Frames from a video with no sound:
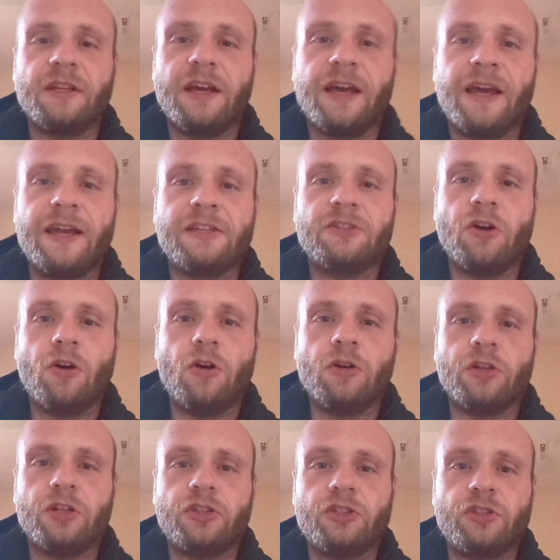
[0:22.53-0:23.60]
Today is
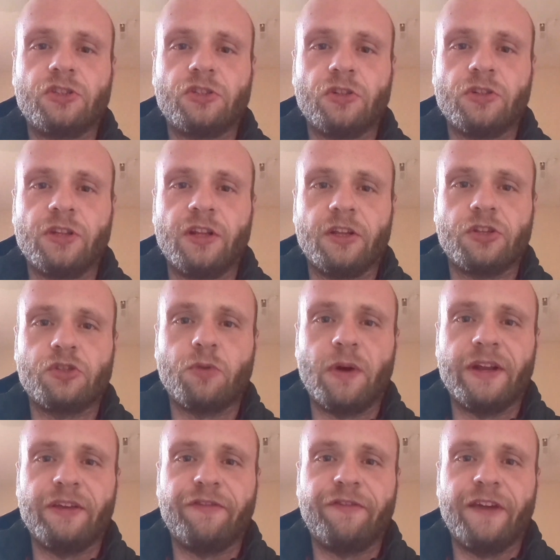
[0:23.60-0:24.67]
August, Sunday the
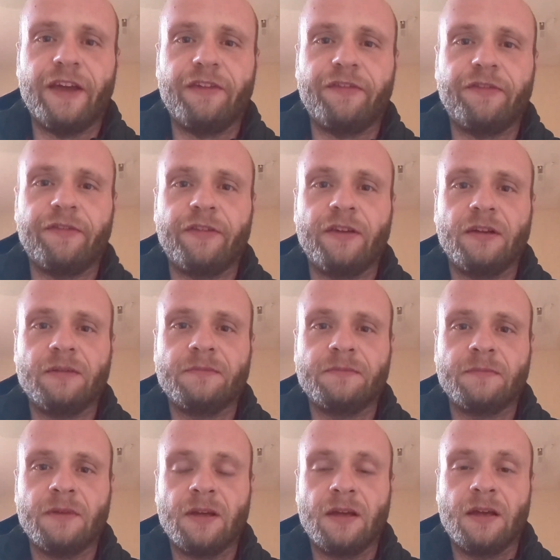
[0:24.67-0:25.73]
25th,
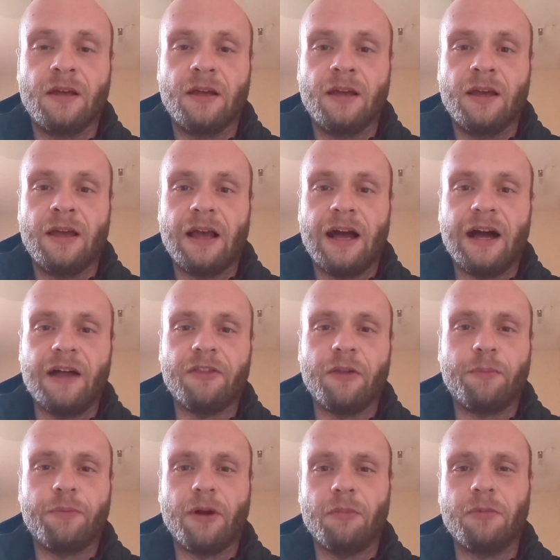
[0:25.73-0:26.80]
and the
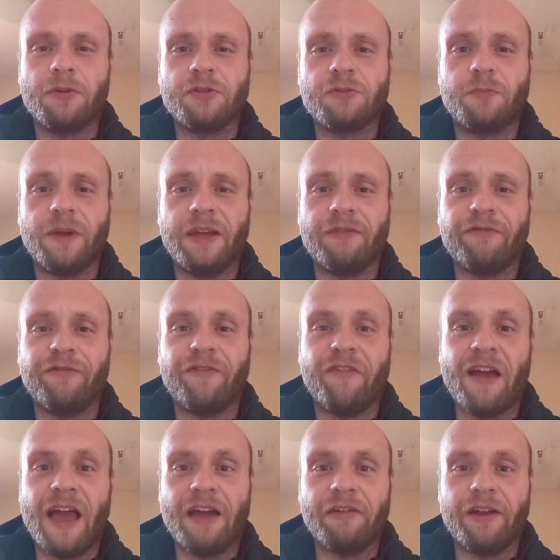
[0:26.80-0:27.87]
problem's been
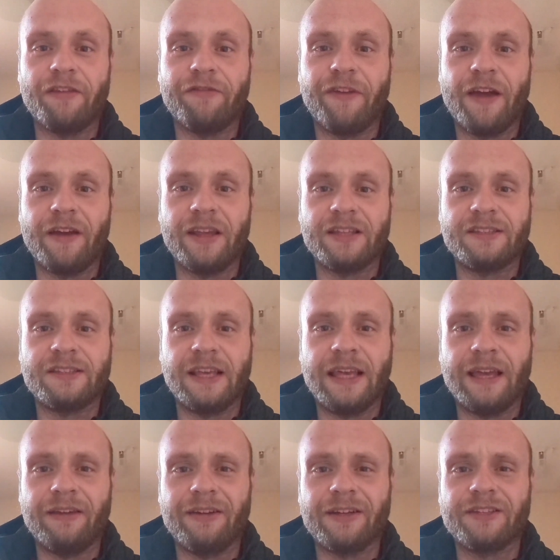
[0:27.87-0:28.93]
very, very
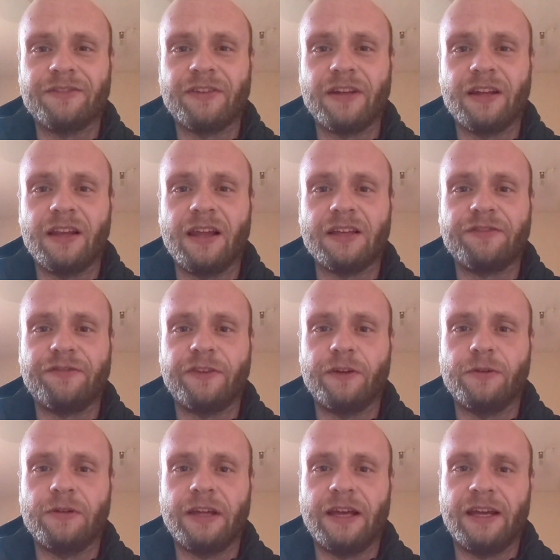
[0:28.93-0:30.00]
serious for the last
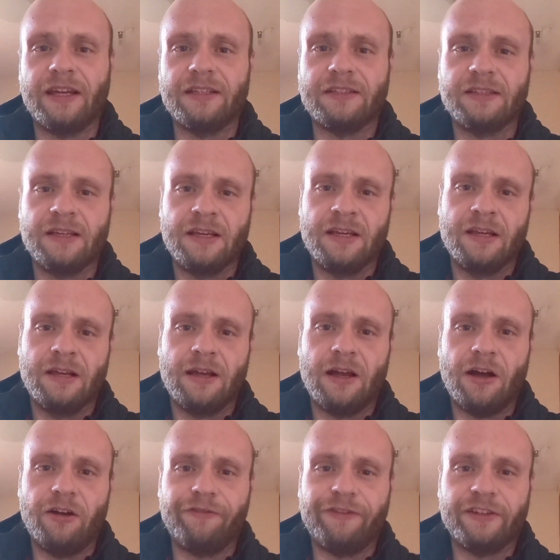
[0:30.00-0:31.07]
few days.
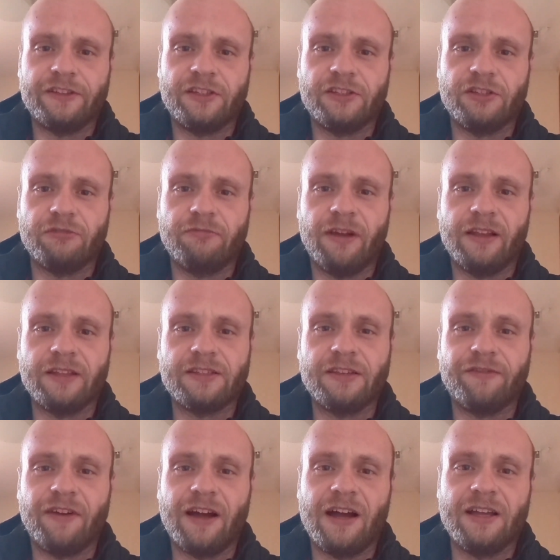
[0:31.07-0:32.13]
Officers are
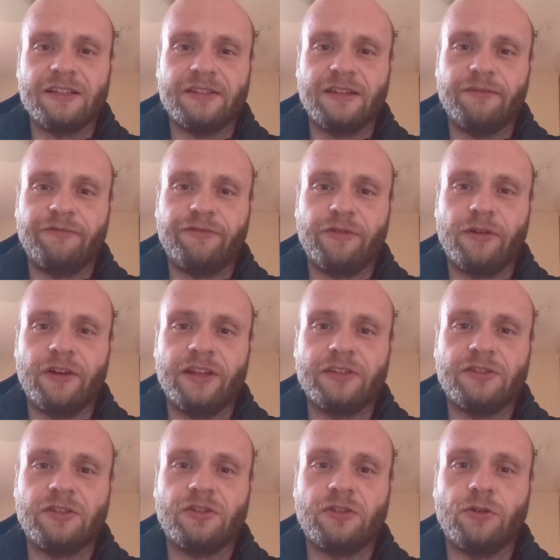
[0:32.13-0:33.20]
relativising for an
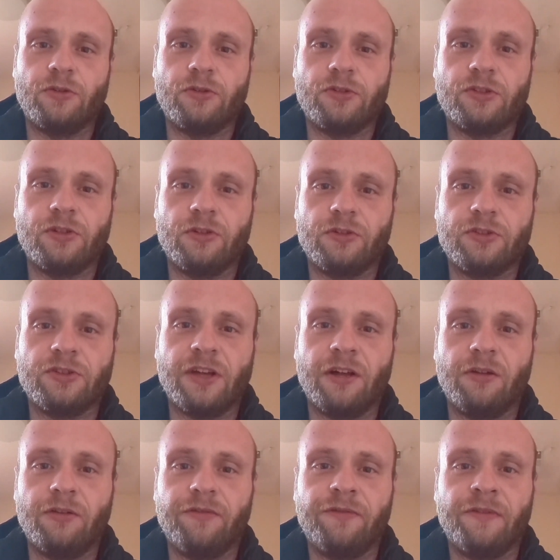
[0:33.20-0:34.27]
institutional
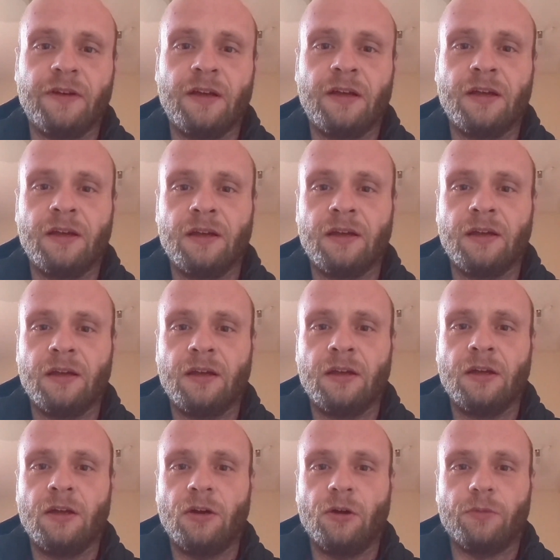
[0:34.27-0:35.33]
self
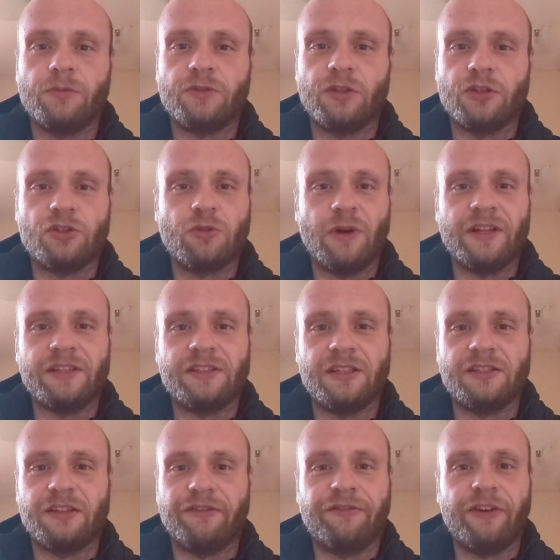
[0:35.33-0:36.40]
up to 20
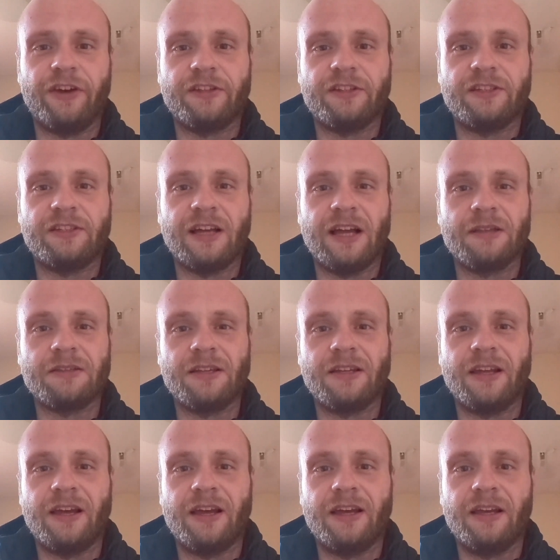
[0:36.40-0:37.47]
to 30 times a
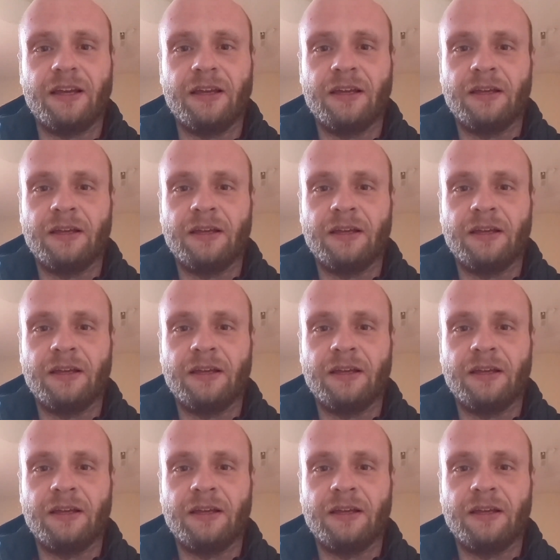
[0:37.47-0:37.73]
day.